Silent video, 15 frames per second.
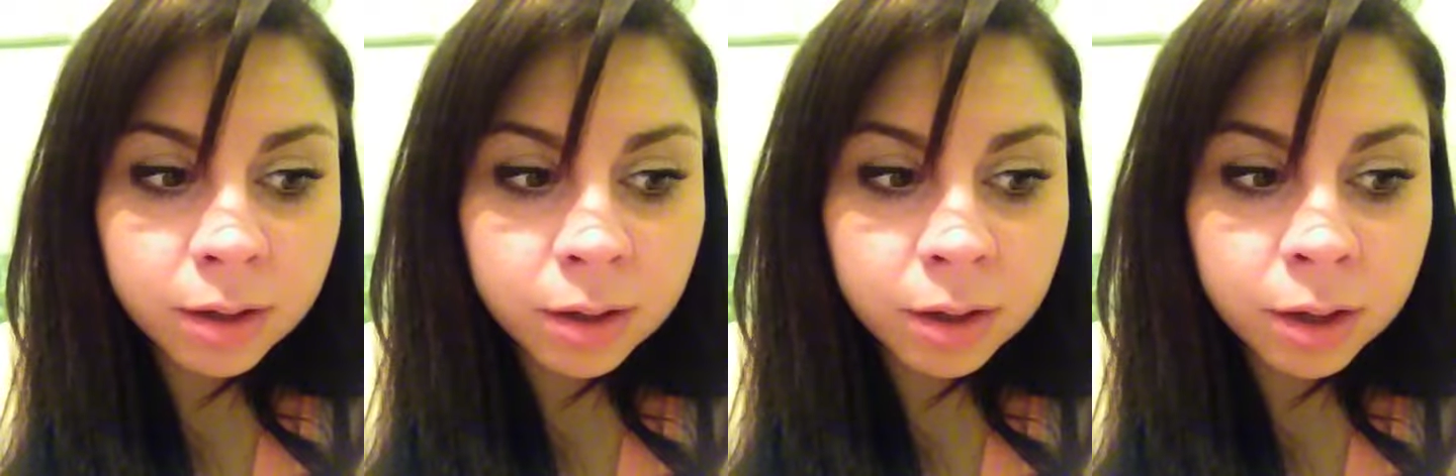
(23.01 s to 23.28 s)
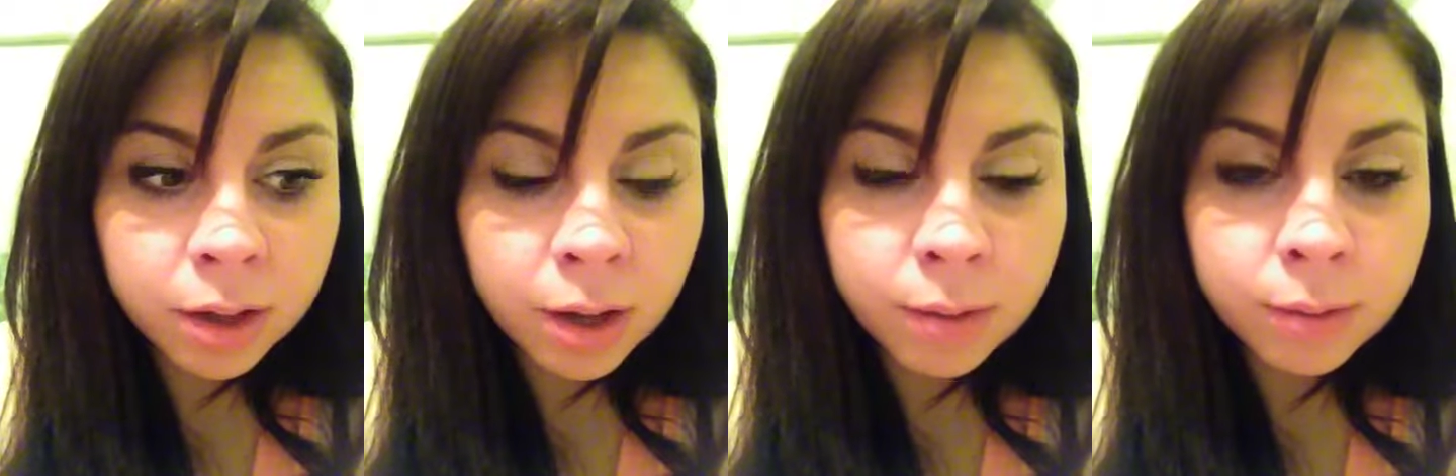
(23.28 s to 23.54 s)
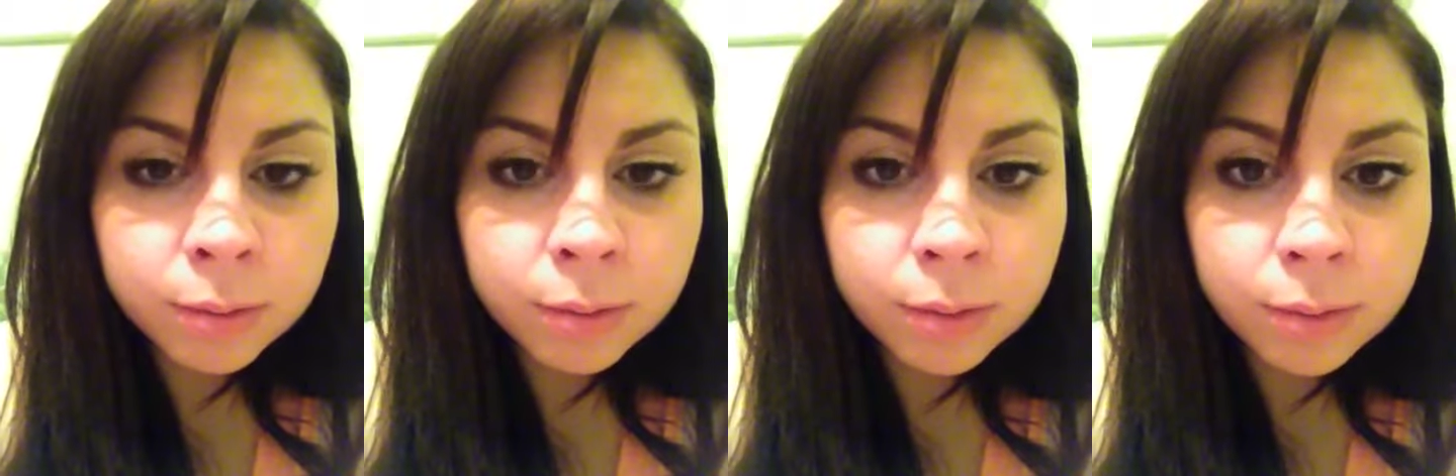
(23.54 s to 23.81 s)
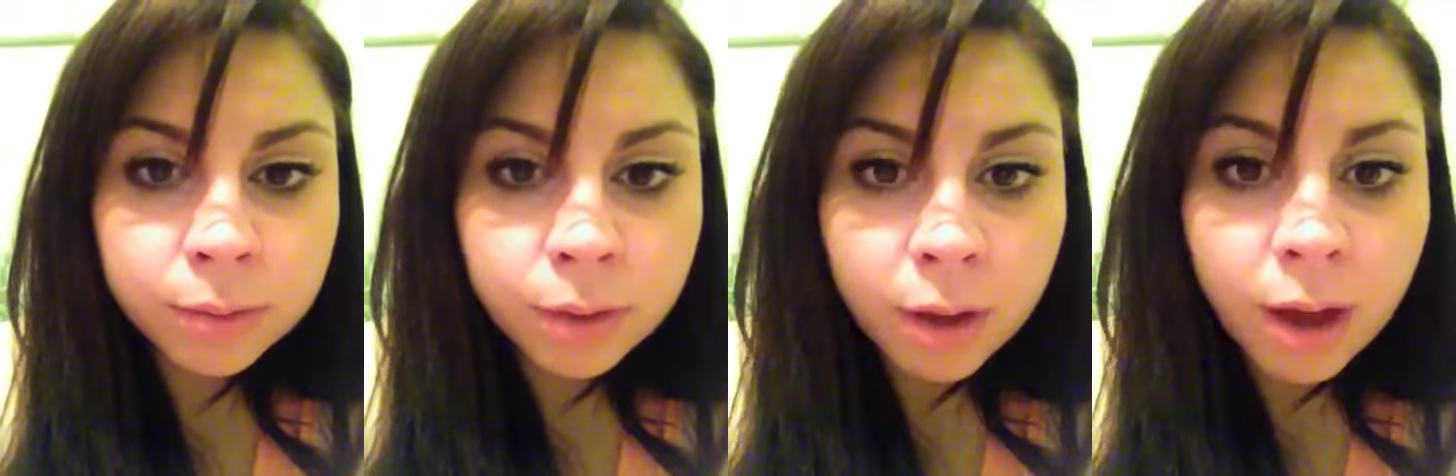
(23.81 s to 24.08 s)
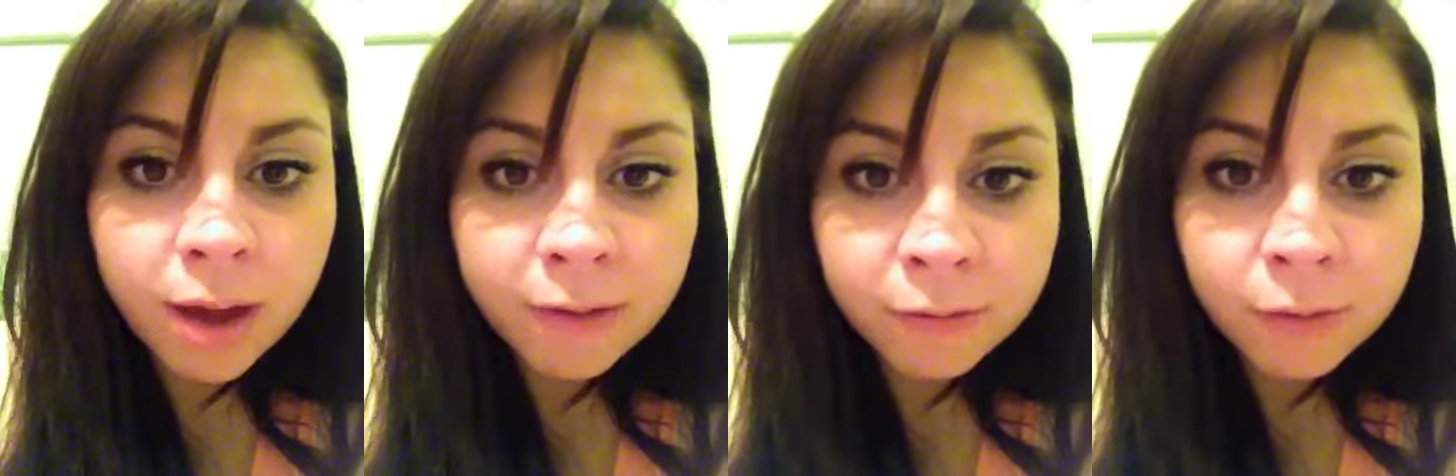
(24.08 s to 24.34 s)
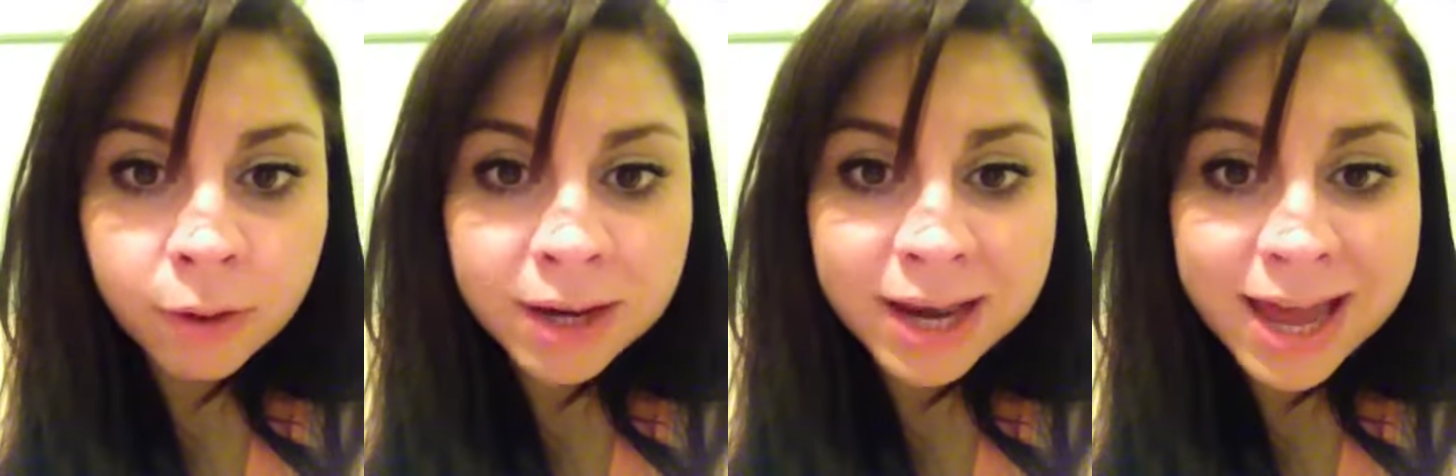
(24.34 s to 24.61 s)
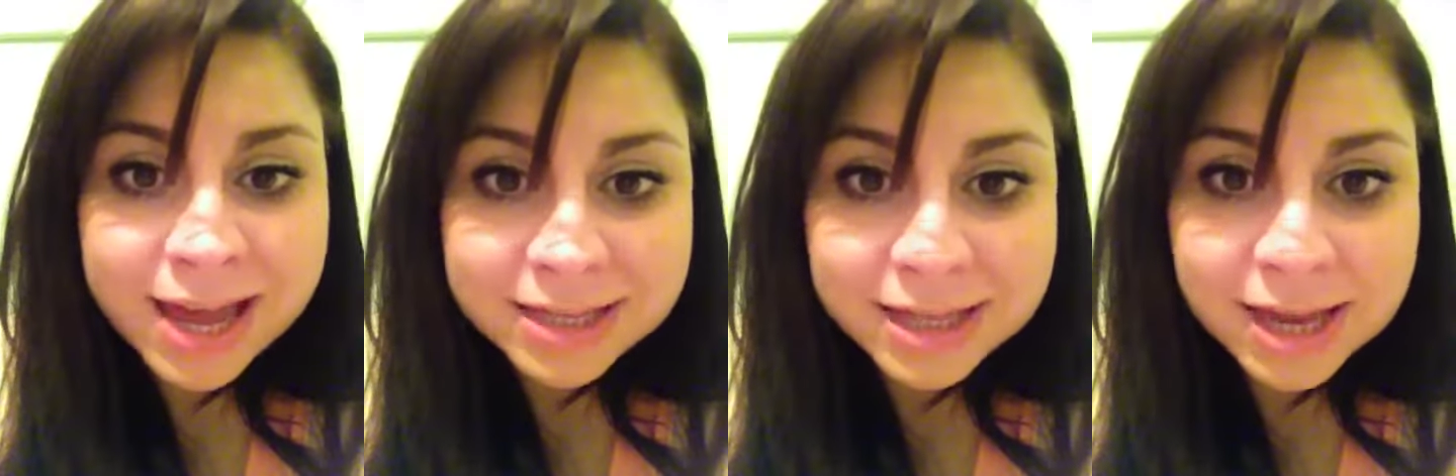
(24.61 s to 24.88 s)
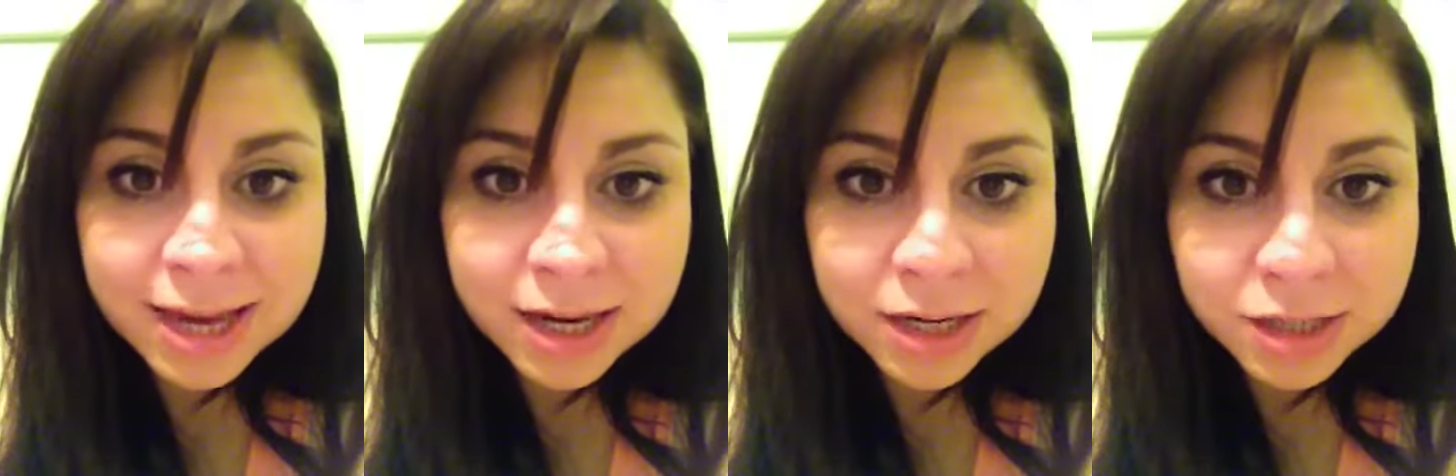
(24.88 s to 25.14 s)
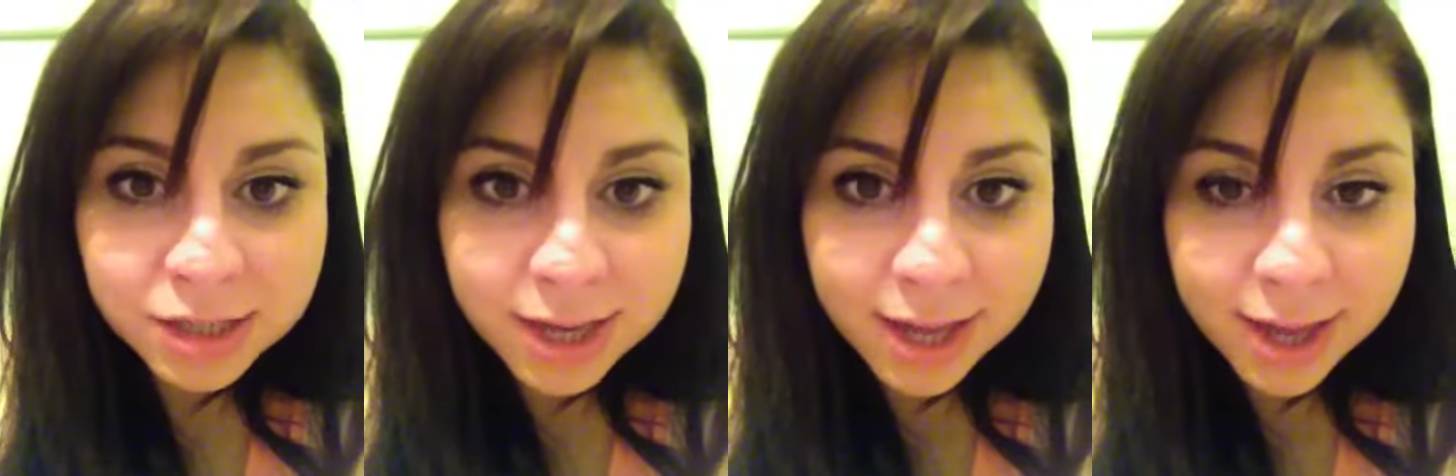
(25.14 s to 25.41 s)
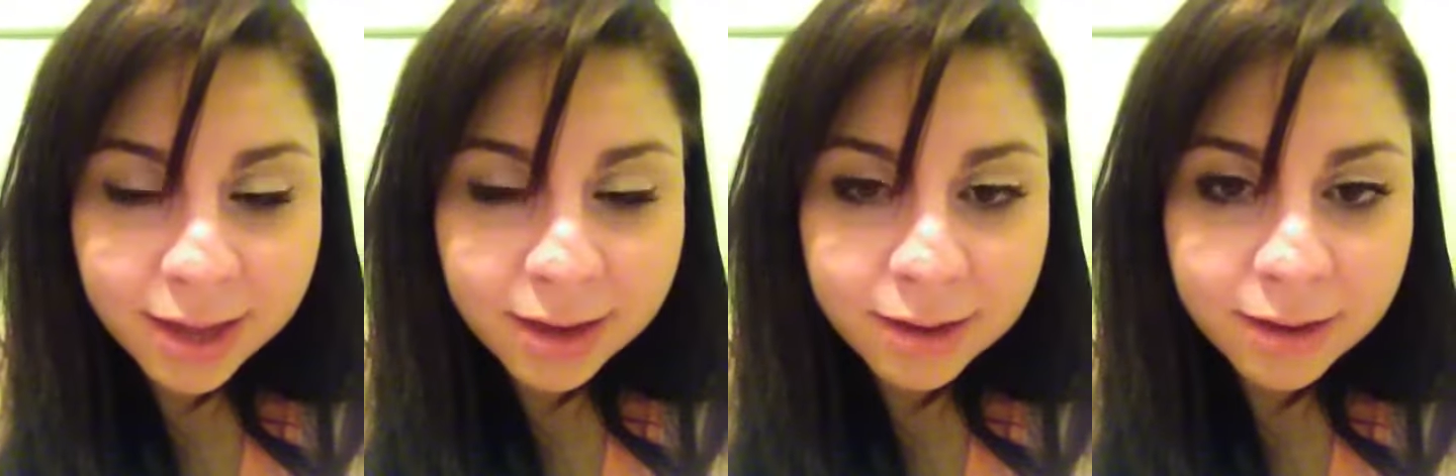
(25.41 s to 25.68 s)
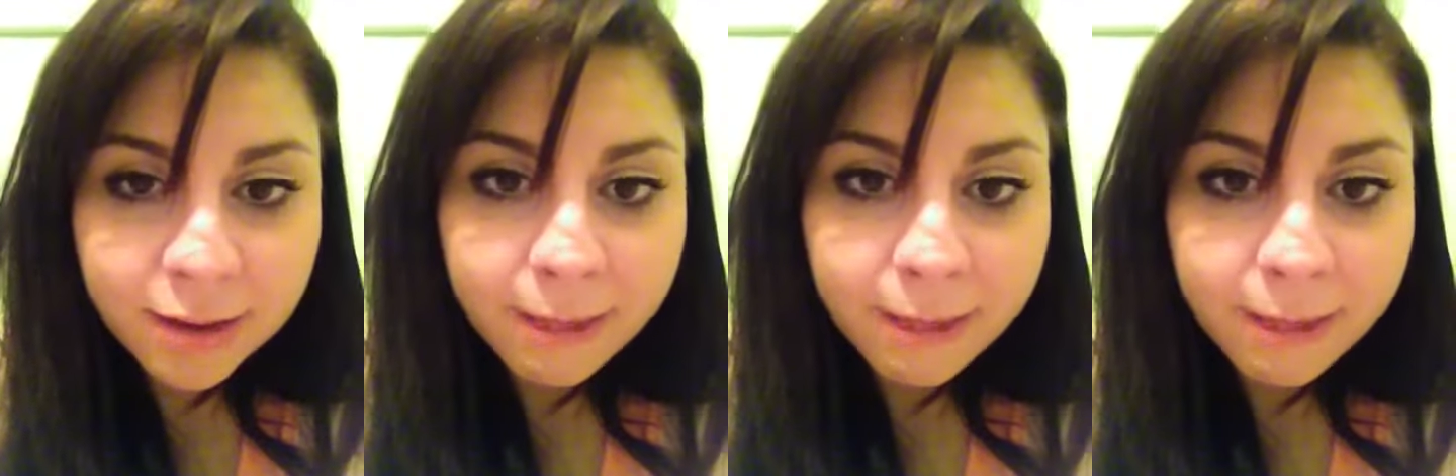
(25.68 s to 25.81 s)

you know, that I have got less energy,